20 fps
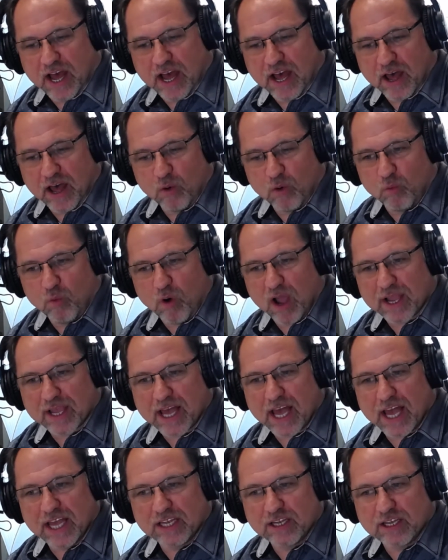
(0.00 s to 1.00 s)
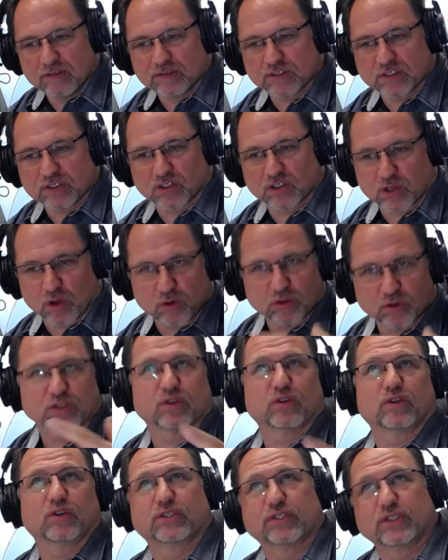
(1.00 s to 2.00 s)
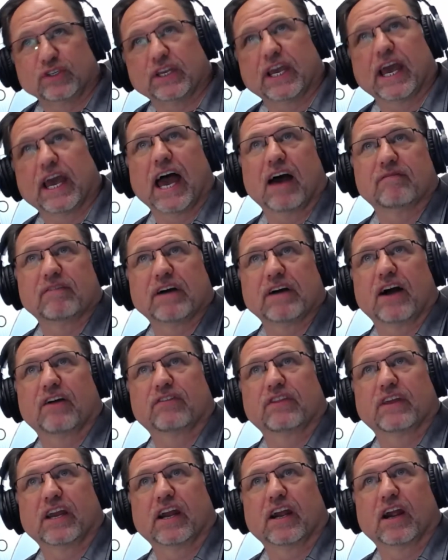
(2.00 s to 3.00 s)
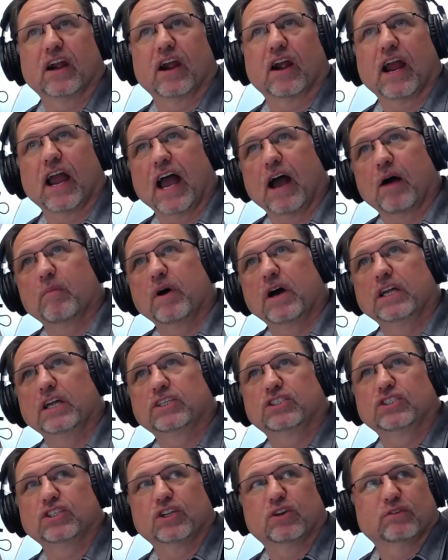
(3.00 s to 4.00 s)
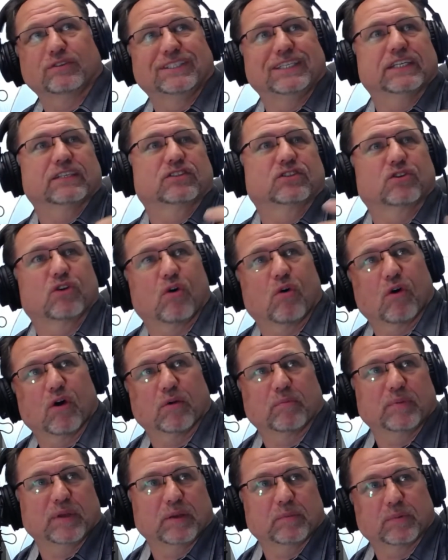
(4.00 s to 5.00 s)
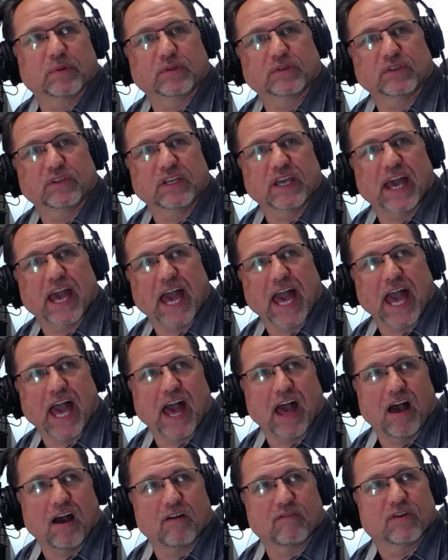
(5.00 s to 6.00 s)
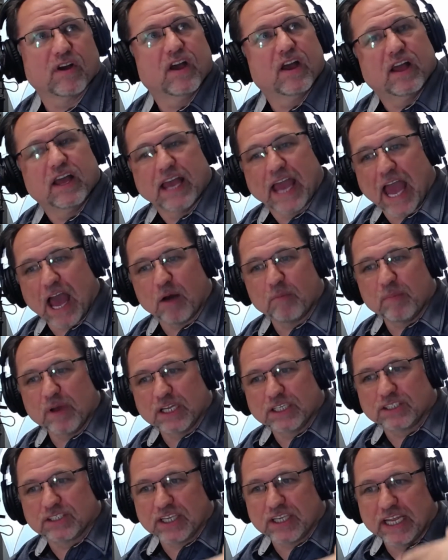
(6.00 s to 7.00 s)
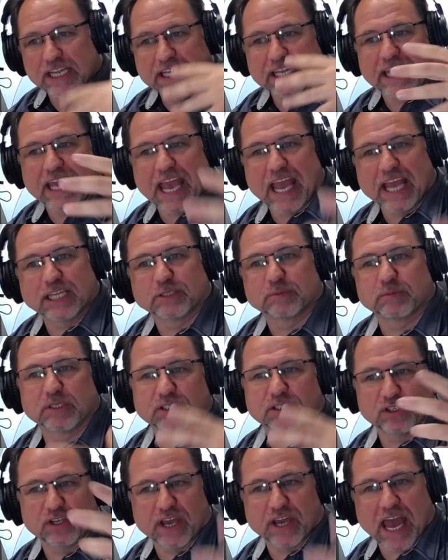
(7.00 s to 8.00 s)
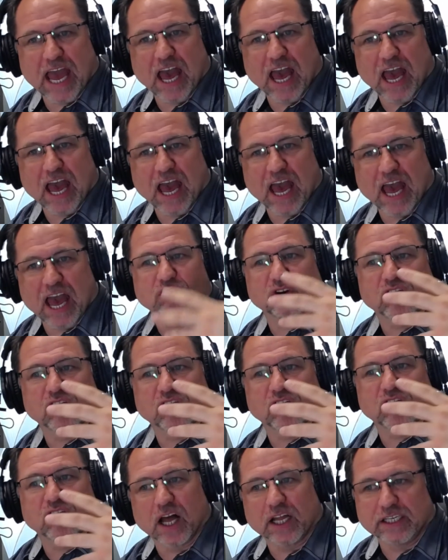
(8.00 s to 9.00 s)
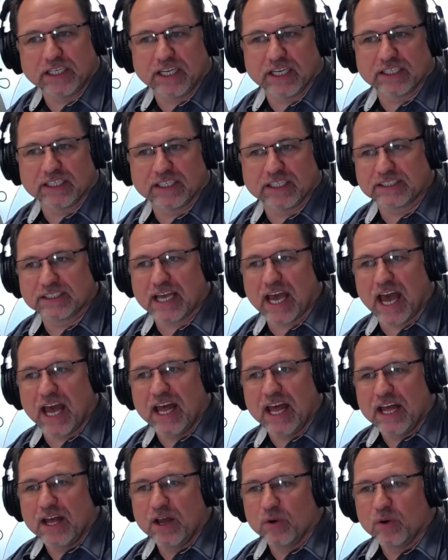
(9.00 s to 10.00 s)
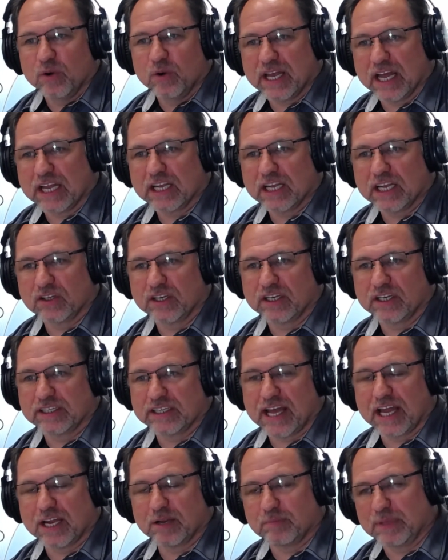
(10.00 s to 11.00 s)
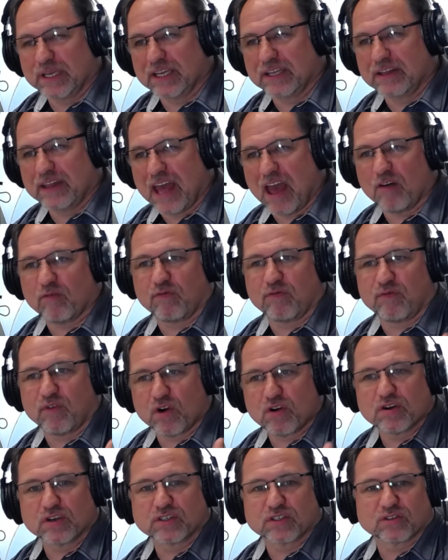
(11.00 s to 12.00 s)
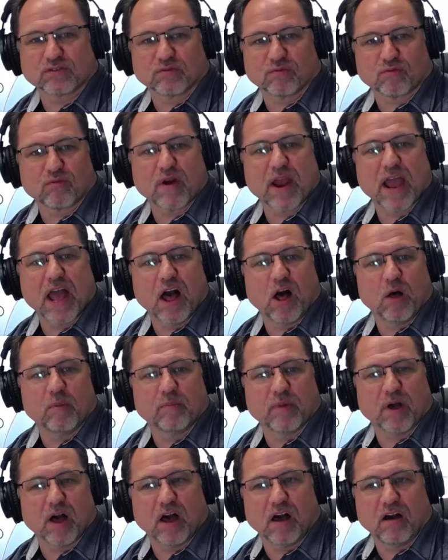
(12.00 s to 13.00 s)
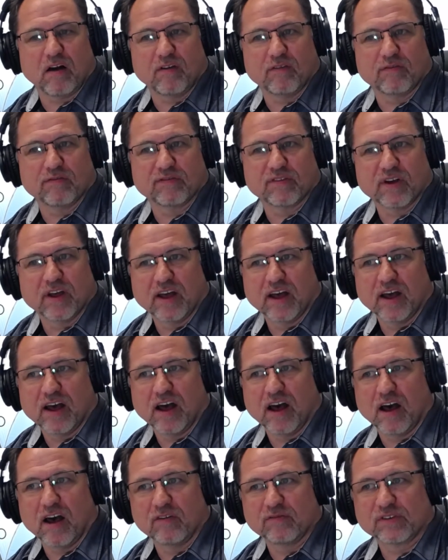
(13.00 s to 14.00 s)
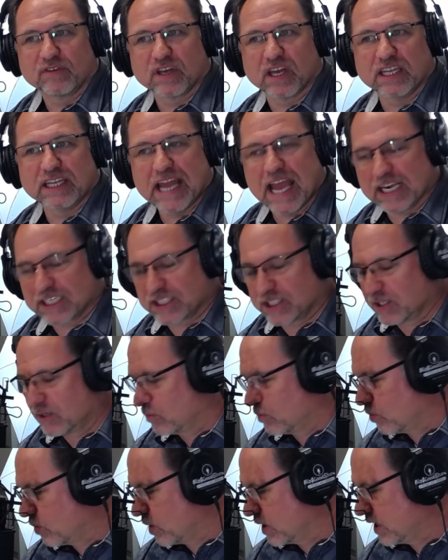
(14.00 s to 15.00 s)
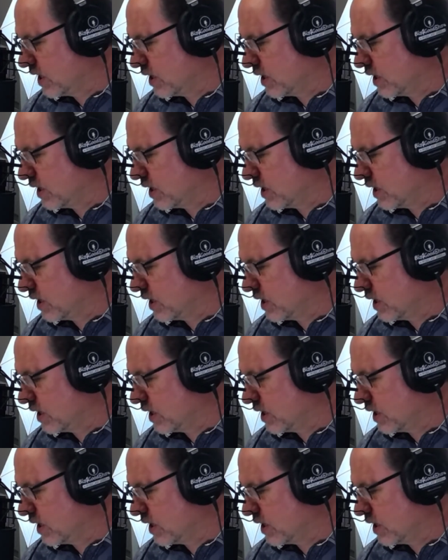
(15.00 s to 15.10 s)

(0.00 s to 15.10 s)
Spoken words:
what kind of social do you have out there? How much Discord people do you have? How much engagement do you have with your audience? Is that we kind of look at that at being that first realm of connection? What do